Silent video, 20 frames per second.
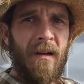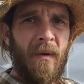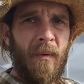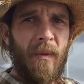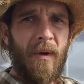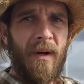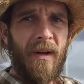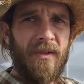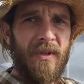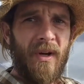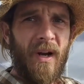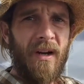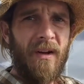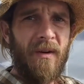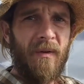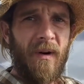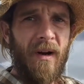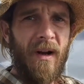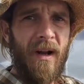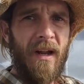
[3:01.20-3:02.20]
when it tried to
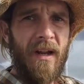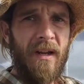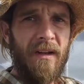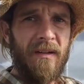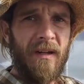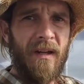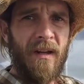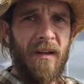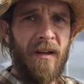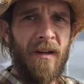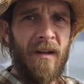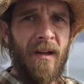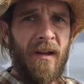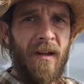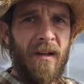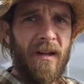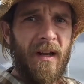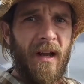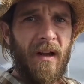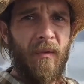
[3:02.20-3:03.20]
raise,
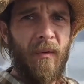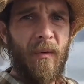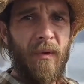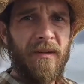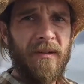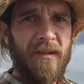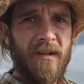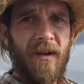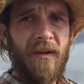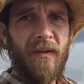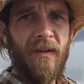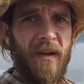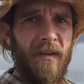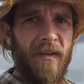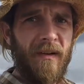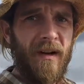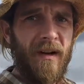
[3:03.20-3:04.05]
covered with snow the other